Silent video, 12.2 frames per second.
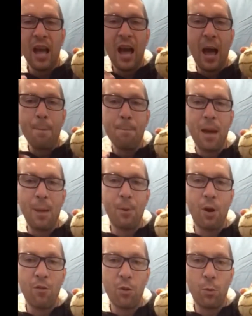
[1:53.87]
a map
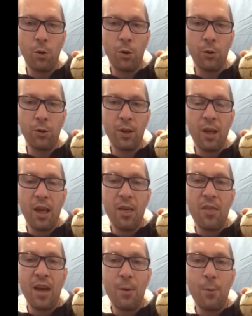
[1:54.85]
of the world.
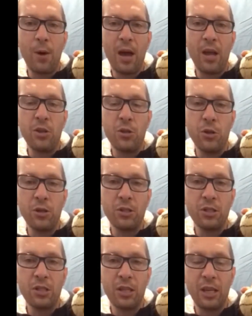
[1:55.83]
That way you can
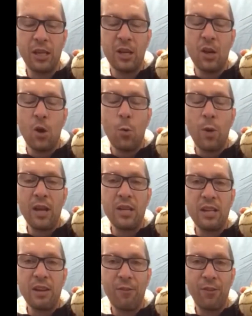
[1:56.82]
see where
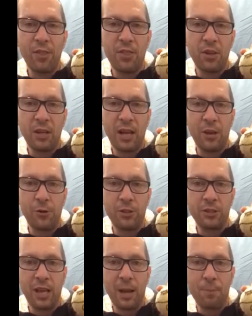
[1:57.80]
different countries
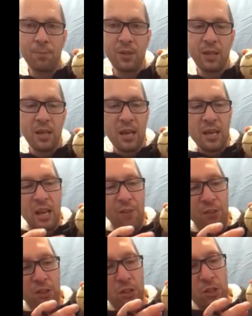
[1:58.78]
are. Now, if this is